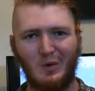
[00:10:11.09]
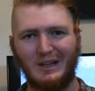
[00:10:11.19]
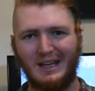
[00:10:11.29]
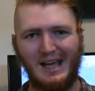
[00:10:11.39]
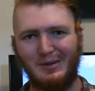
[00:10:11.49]
What
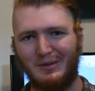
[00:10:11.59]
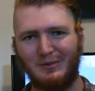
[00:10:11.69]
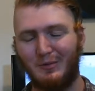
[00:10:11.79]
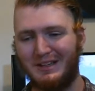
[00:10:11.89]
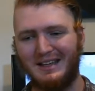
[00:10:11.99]
do they
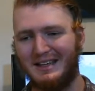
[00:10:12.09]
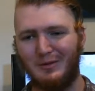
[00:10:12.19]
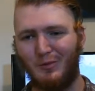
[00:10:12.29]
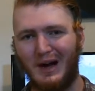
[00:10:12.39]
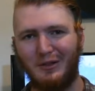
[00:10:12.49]

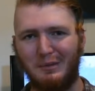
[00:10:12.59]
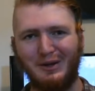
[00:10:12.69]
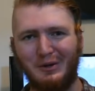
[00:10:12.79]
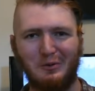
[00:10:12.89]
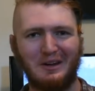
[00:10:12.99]
eat? Why are they
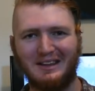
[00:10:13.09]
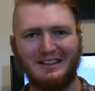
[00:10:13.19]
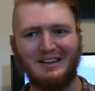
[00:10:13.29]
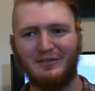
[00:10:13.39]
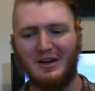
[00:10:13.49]
blue? Where do they
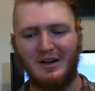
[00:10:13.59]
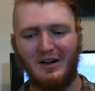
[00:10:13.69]
live?